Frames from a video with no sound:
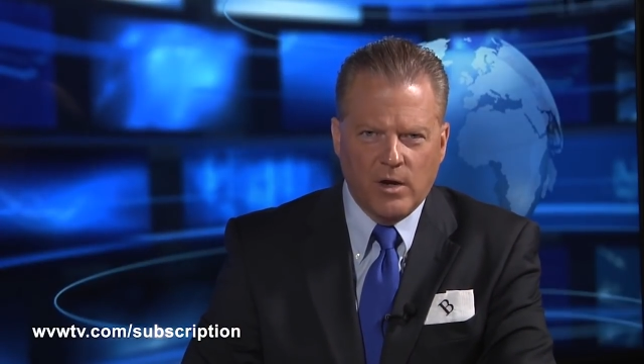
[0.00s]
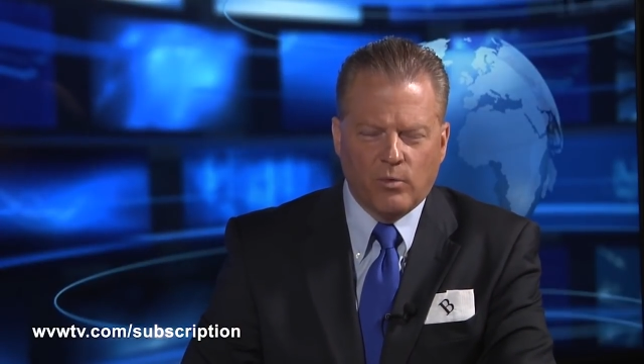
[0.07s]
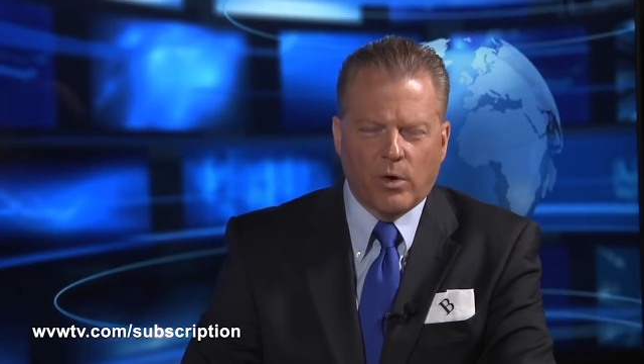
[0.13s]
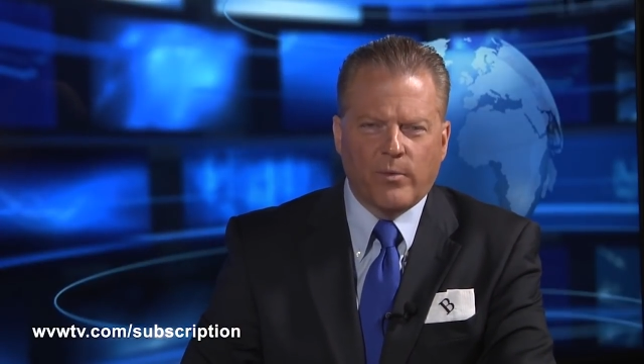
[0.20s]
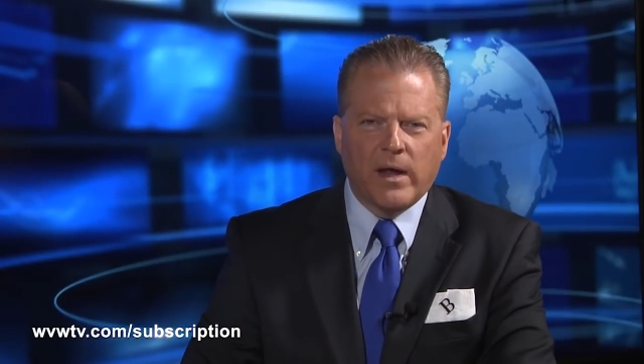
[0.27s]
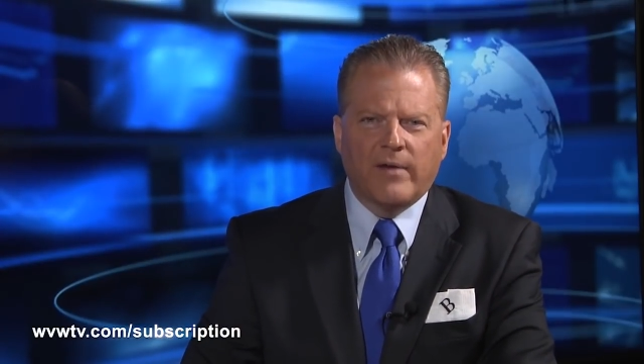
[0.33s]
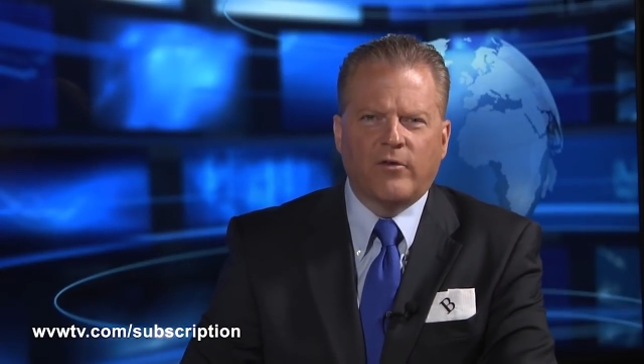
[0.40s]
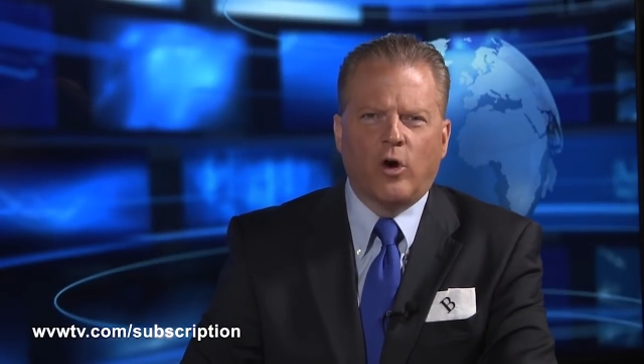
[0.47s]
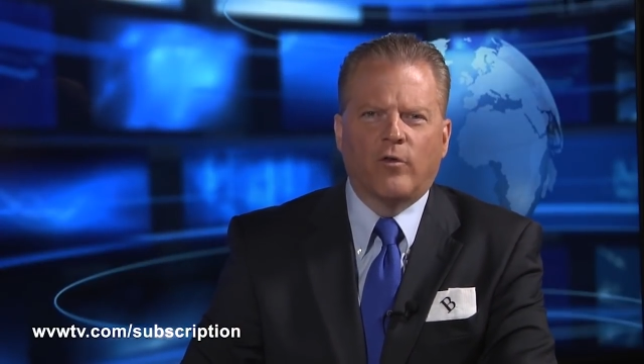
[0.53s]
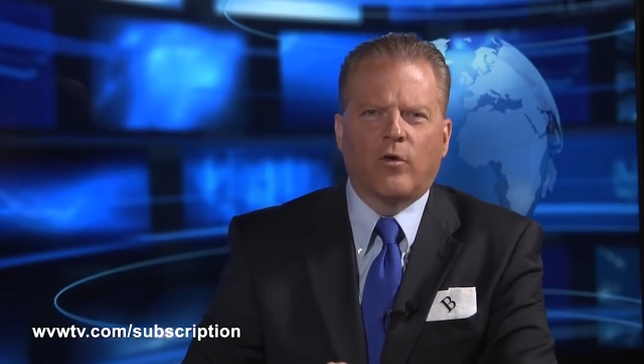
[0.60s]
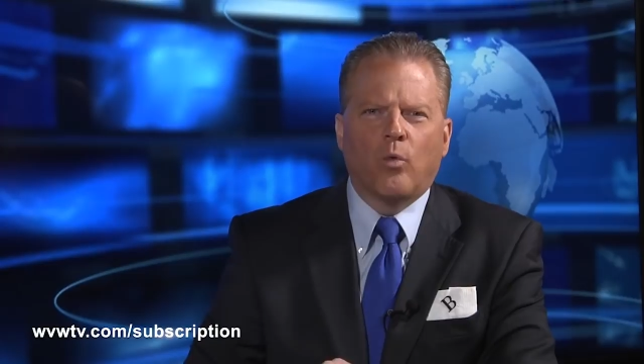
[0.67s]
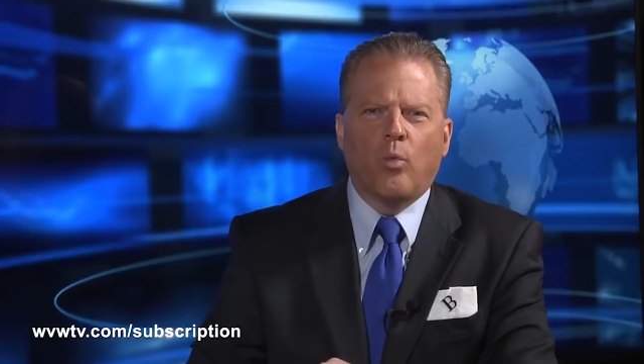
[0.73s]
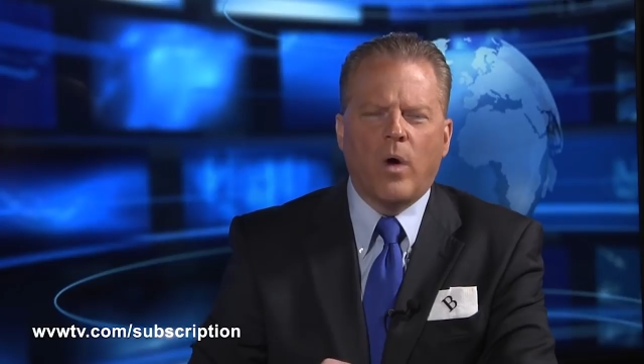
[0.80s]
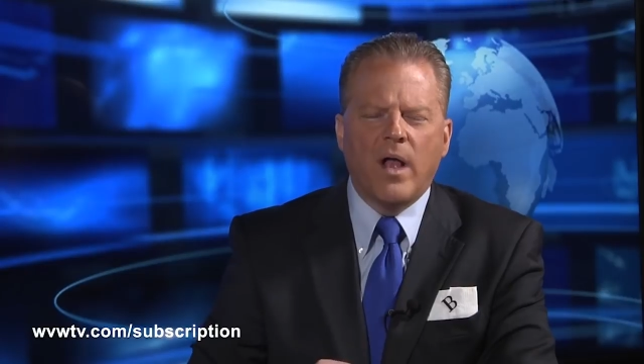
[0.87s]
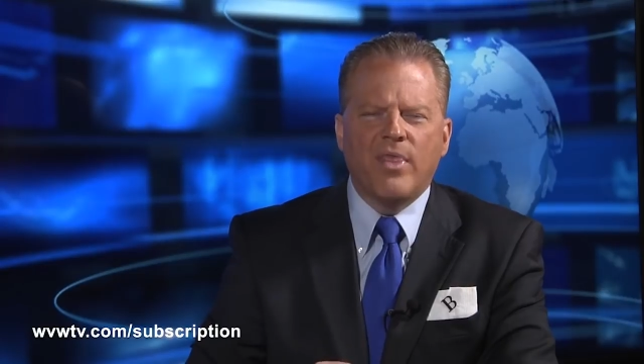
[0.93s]
where we have over
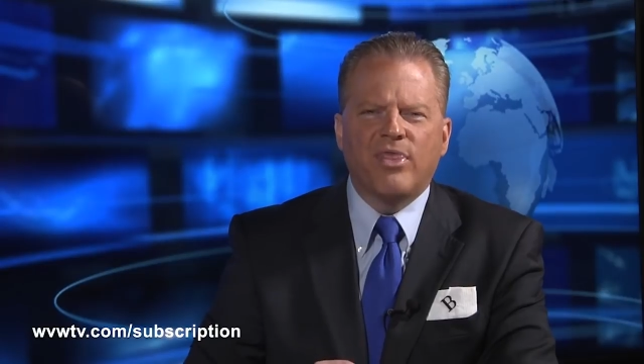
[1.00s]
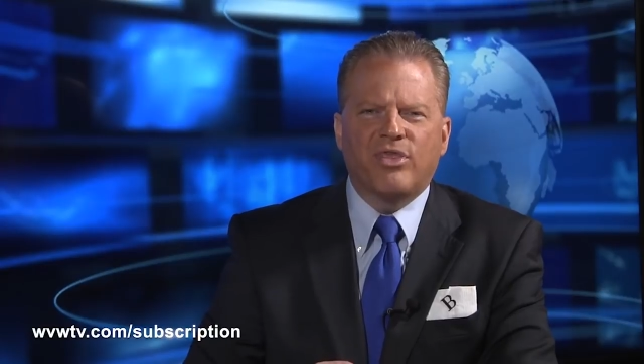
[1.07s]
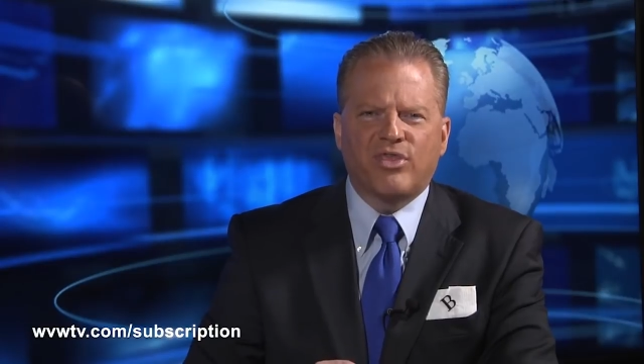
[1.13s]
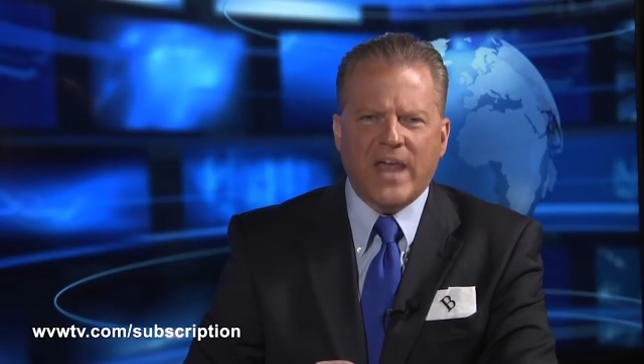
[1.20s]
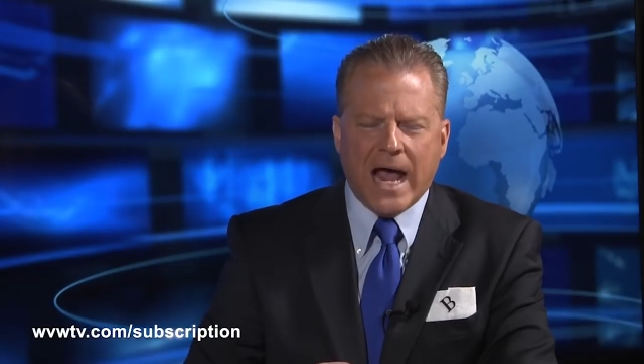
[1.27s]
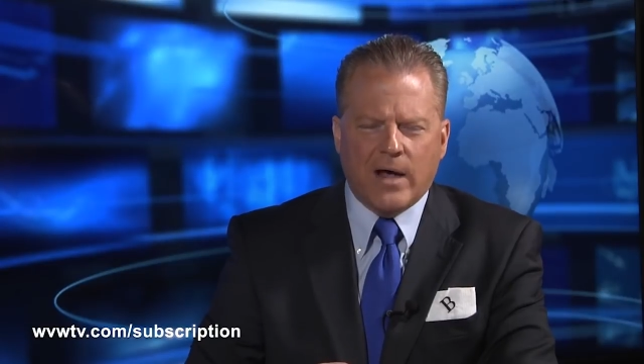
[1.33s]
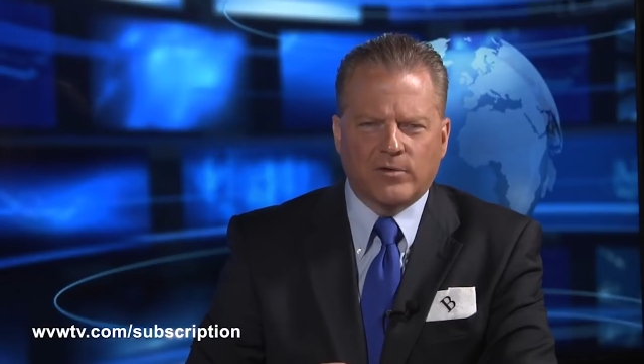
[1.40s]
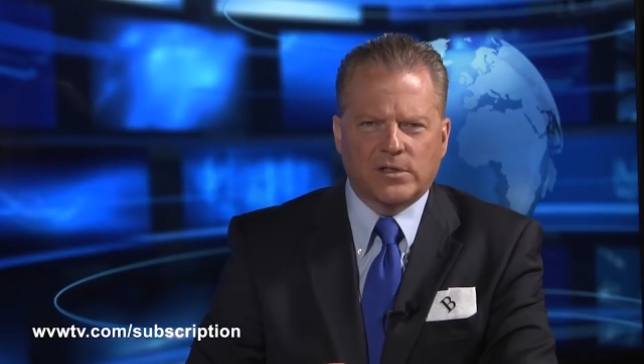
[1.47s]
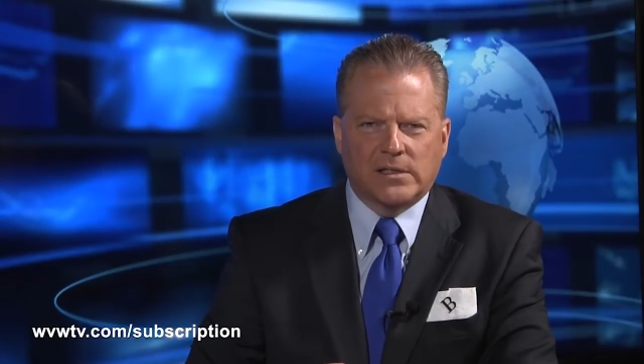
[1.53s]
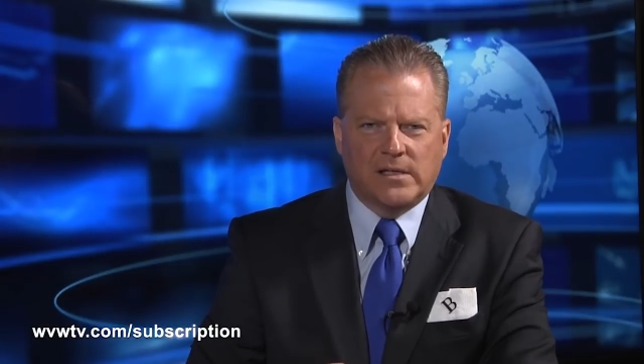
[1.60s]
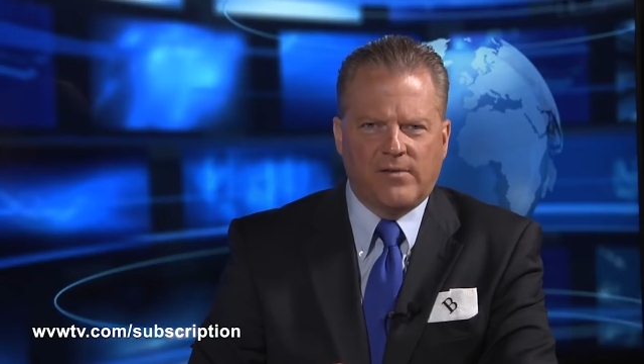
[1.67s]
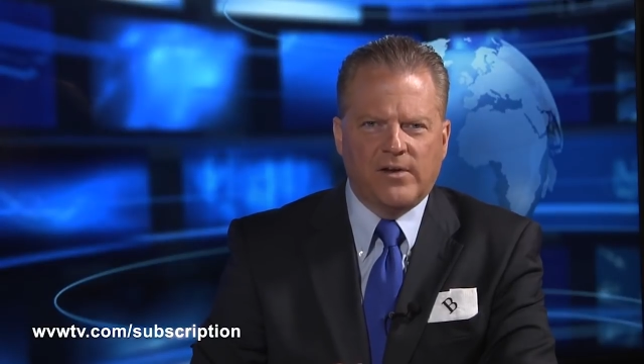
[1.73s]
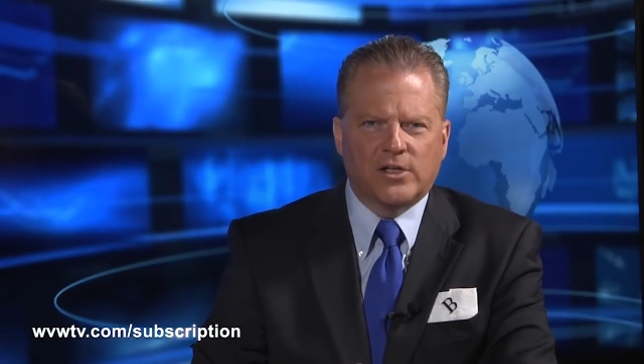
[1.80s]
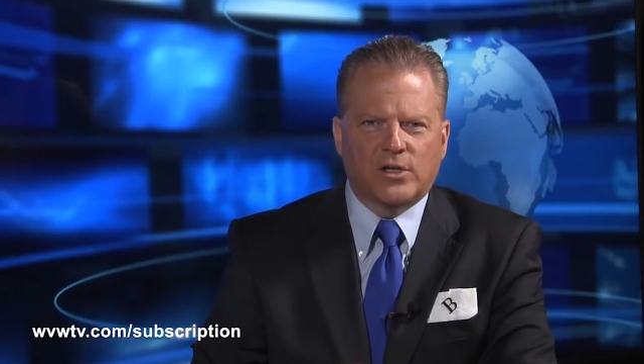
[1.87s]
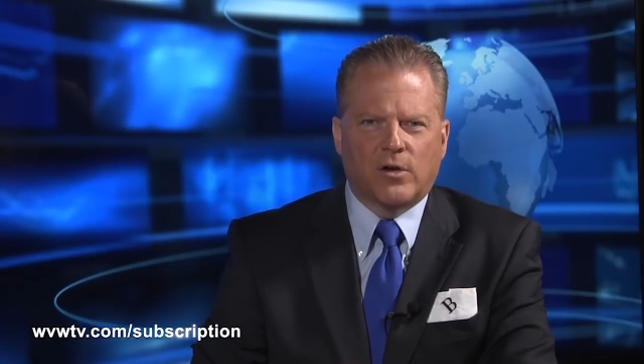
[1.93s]
1,000
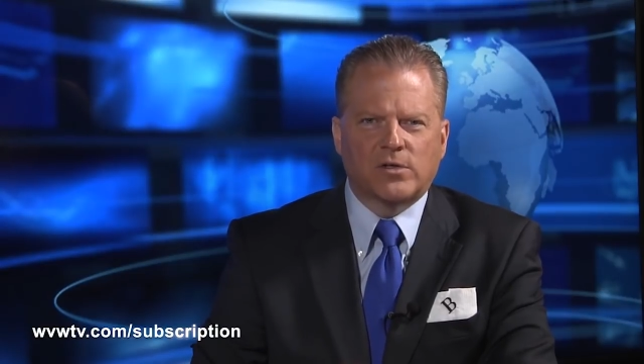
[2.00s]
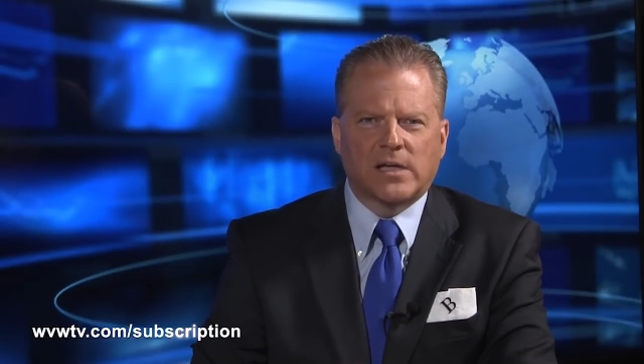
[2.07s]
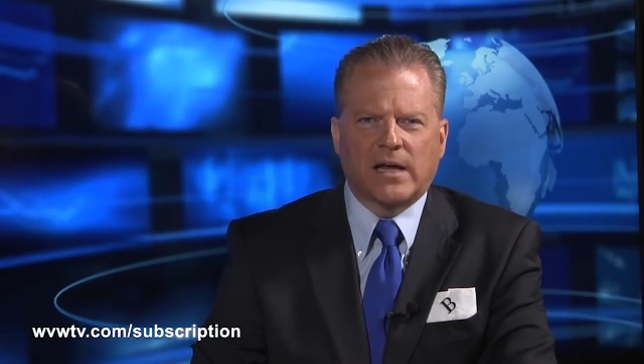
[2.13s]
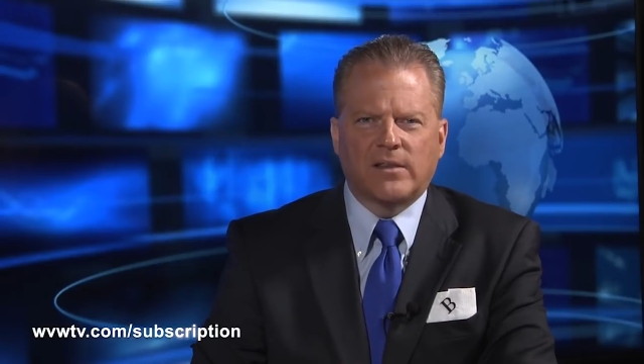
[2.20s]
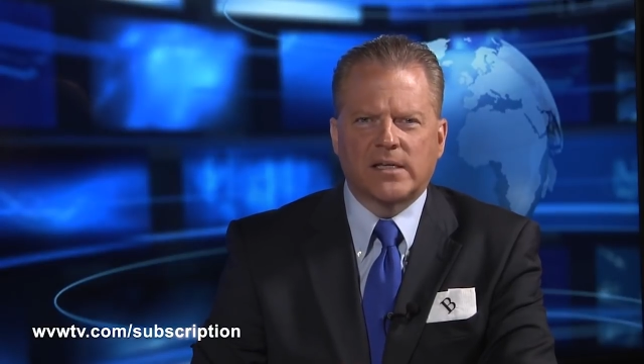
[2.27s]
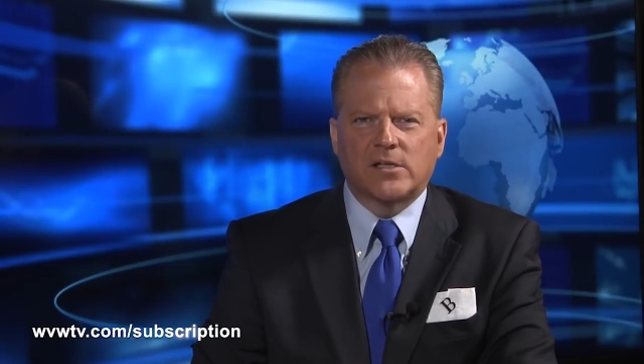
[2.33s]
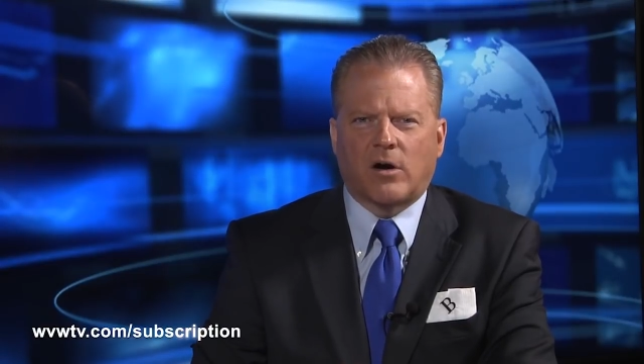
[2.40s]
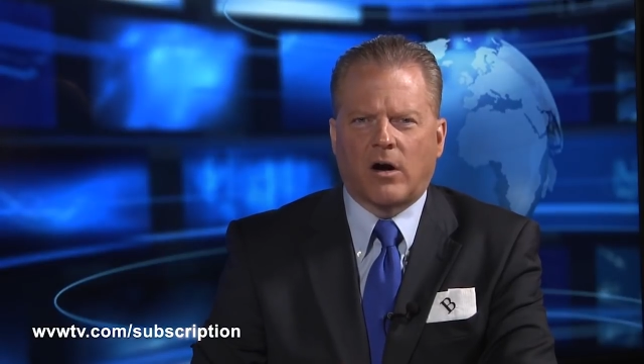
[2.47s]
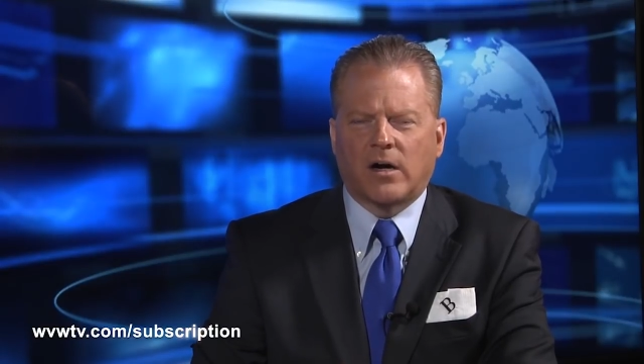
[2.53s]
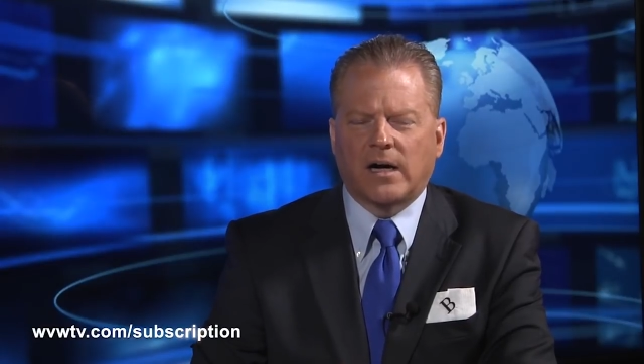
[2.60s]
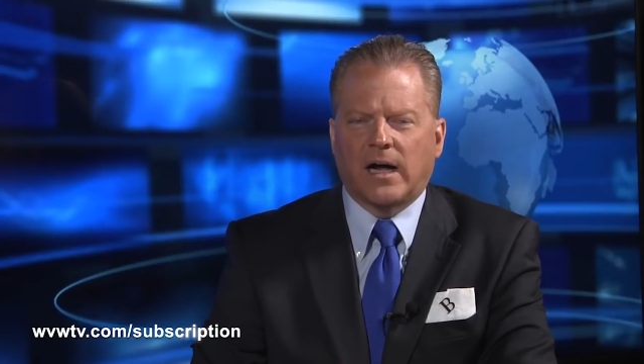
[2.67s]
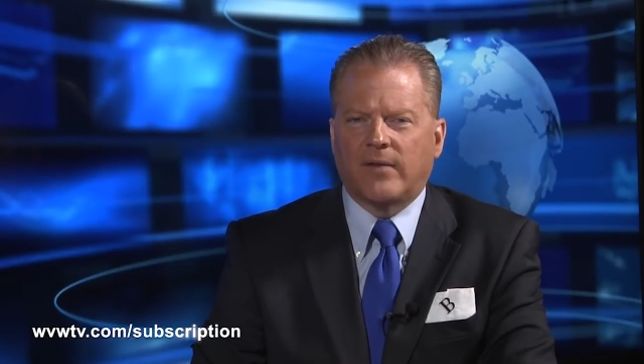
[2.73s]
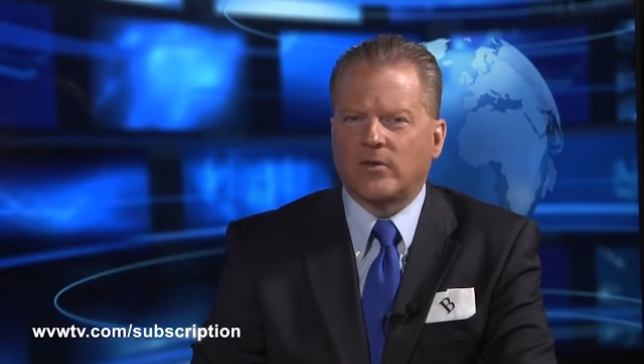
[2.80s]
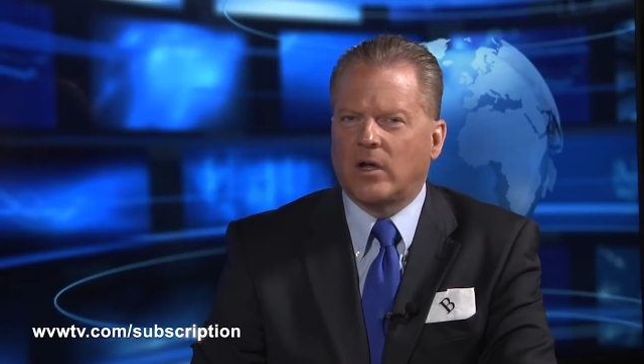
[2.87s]
TV shows like this archived,